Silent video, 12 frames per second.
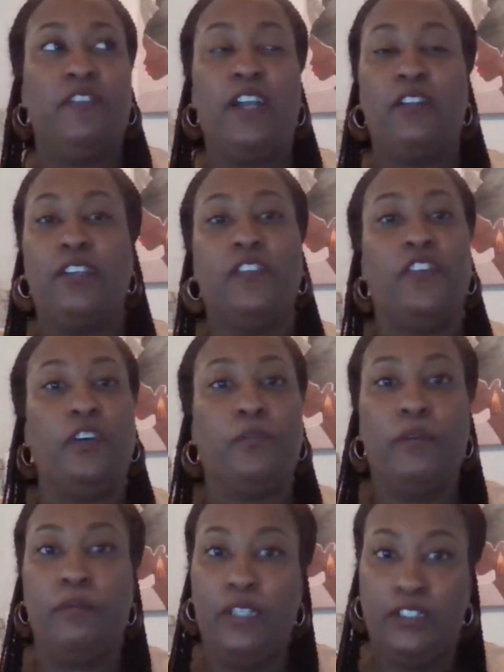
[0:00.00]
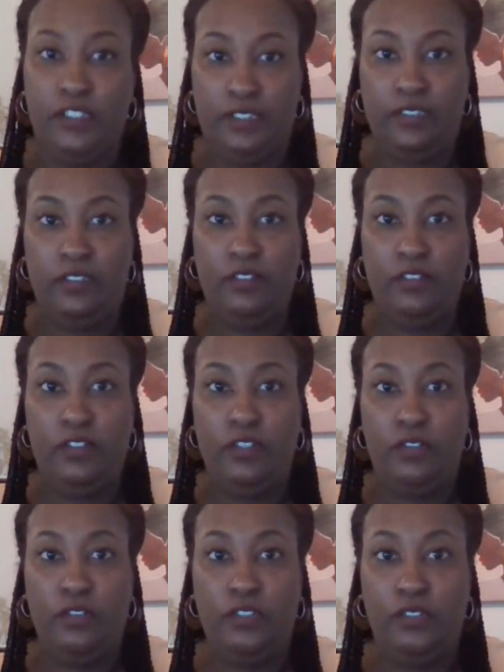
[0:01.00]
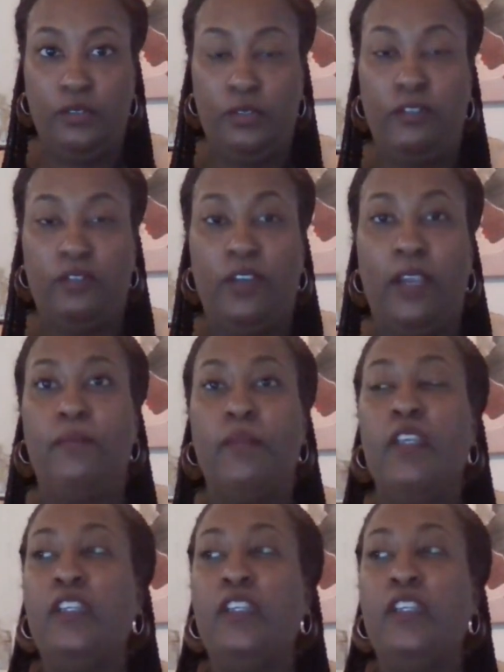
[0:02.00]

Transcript: I don't give her permission, to do it, right?